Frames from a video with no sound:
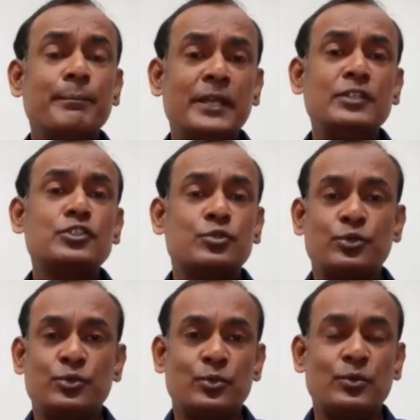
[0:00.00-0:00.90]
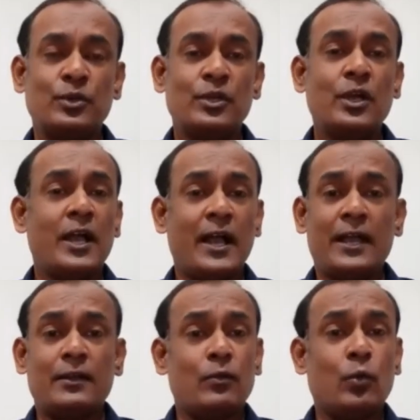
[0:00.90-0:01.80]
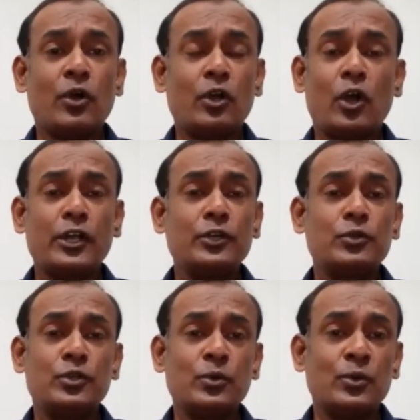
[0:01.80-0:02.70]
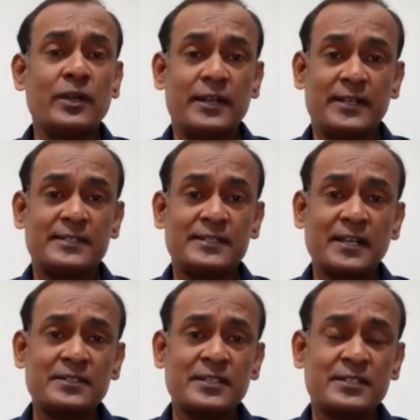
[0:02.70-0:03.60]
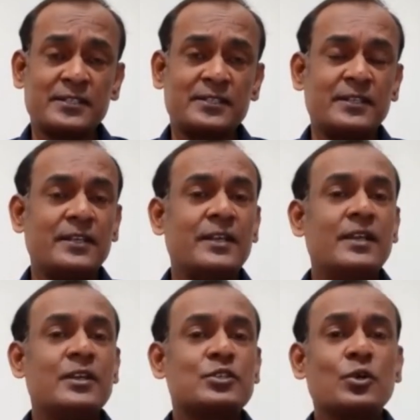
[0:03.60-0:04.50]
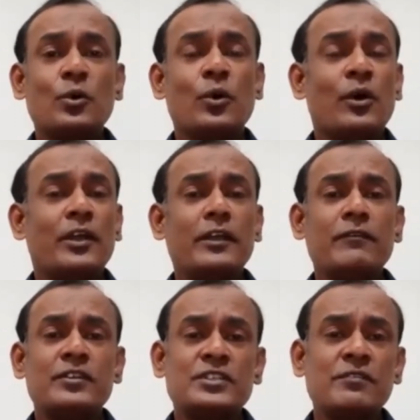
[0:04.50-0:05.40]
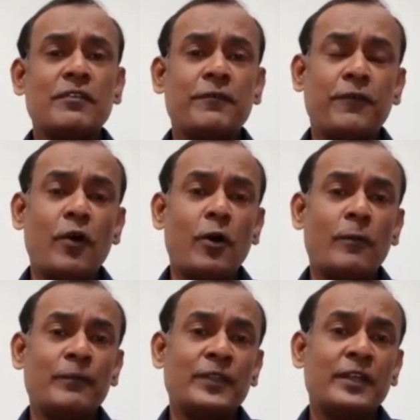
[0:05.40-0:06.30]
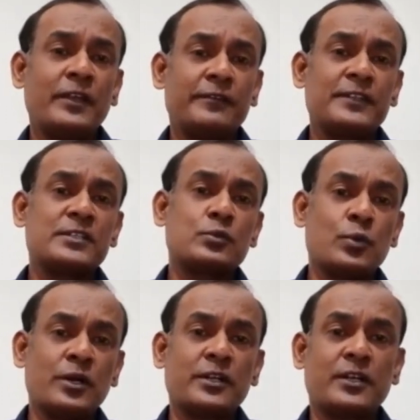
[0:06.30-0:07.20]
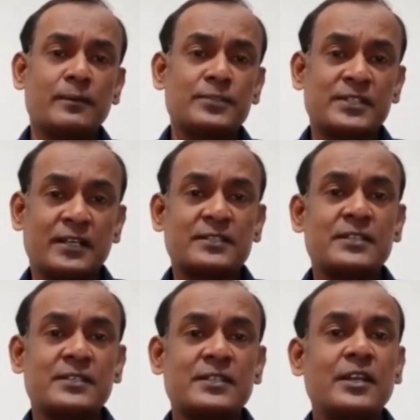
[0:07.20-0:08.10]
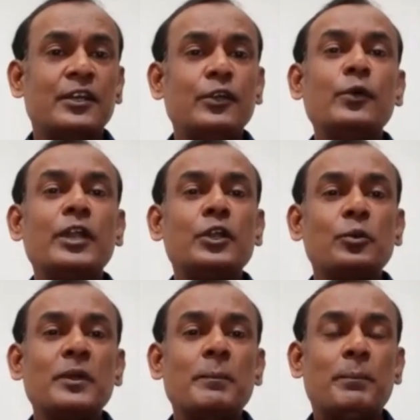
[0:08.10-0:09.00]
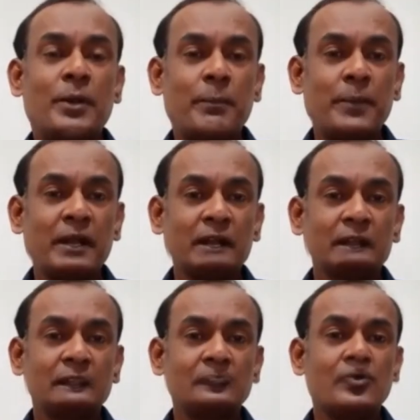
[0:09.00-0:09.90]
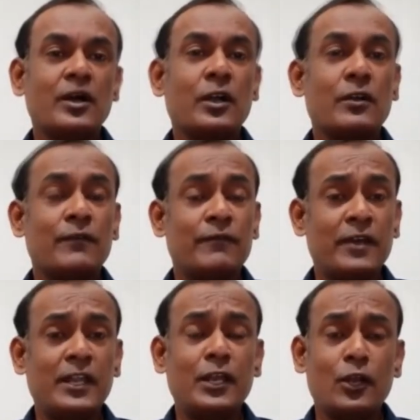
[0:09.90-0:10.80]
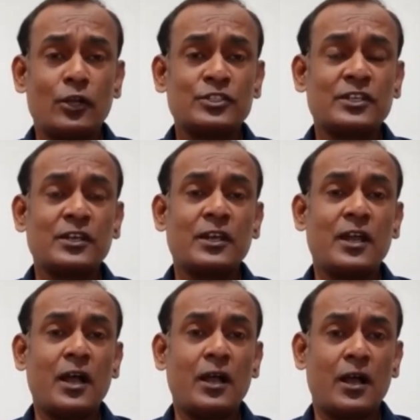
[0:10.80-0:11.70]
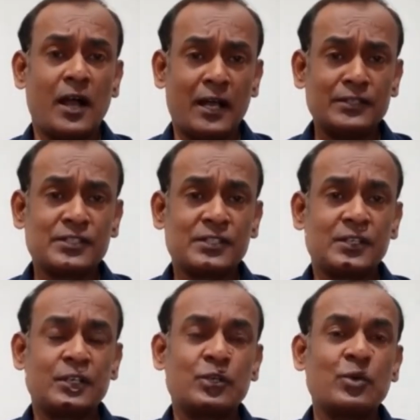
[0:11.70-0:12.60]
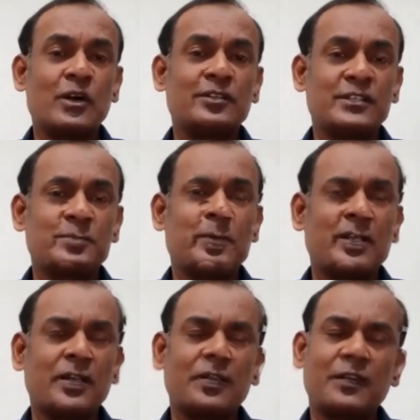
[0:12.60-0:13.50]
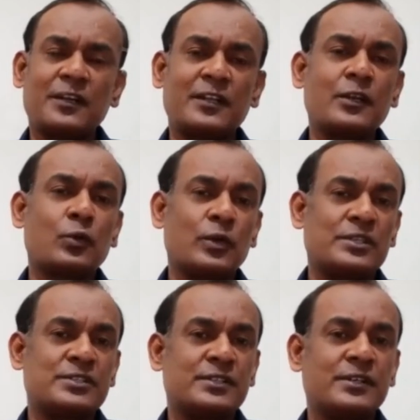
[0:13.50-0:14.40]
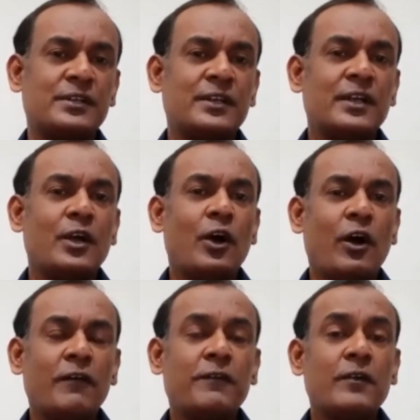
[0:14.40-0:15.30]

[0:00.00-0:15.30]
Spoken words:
means to you, and what according to you is success? So in whichever form, if this word comes success, you need to be prepared to a very logical answer to this particular critical question of